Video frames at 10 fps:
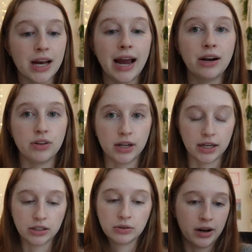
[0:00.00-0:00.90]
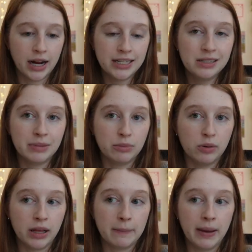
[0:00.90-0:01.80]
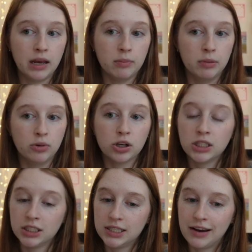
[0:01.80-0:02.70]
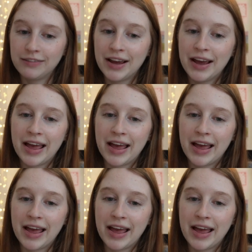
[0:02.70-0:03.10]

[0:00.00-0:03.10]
I don't think I do. I tend to buy more like makeup and books and stuff